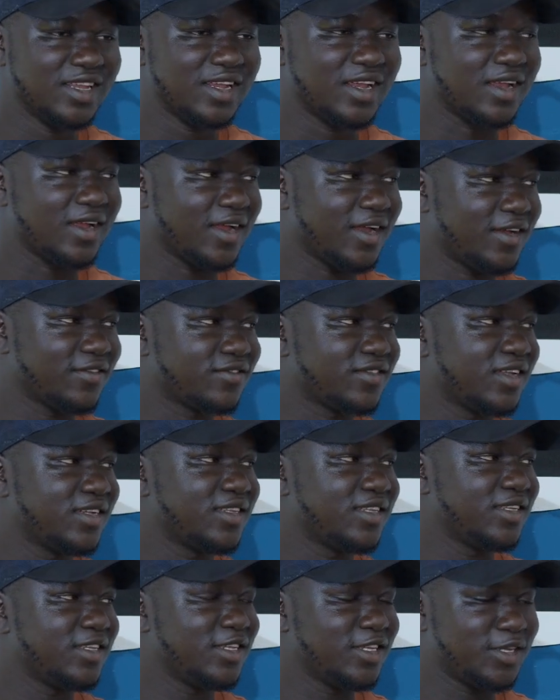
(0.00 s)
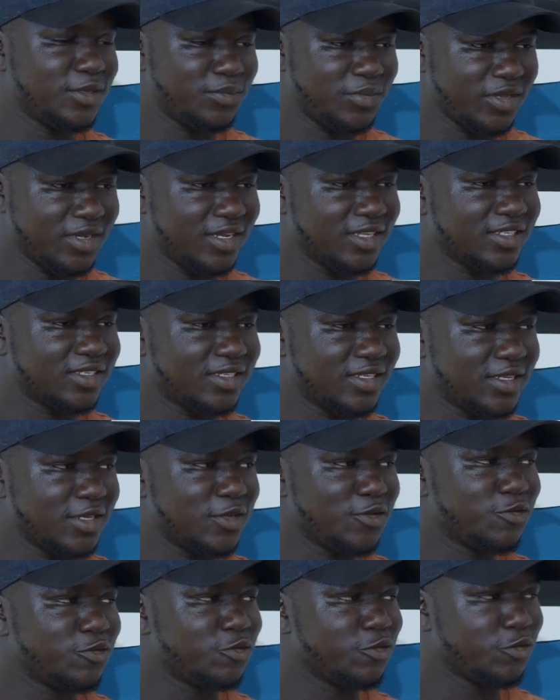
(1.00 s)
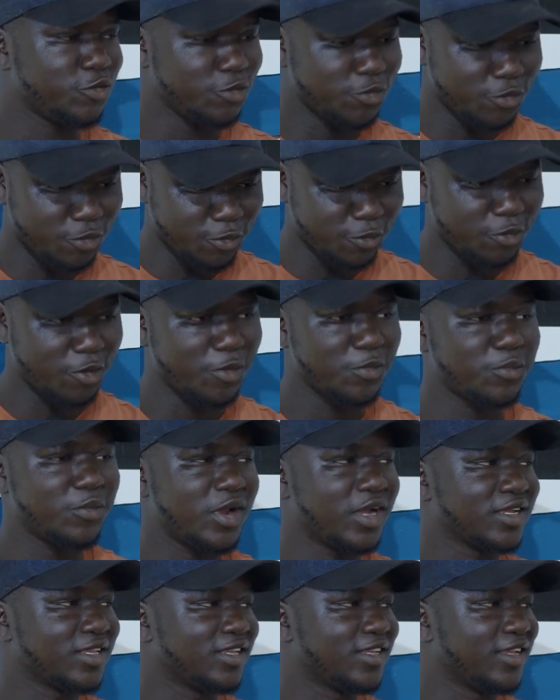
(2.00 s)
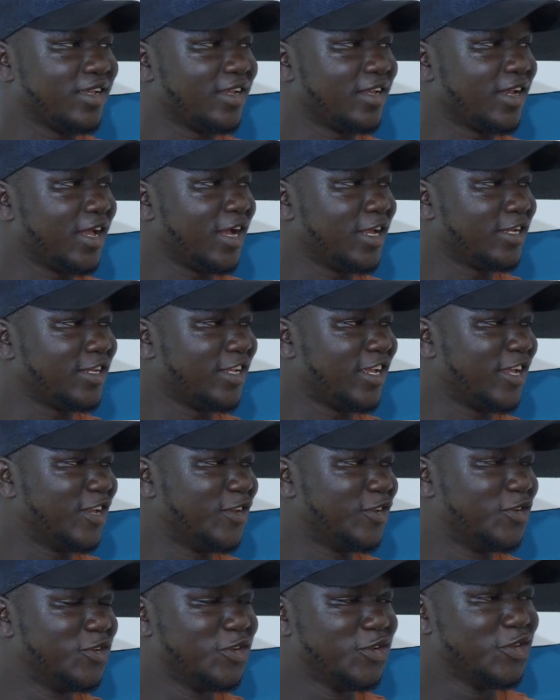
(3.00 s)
after the Independence Day, you will come back again, and then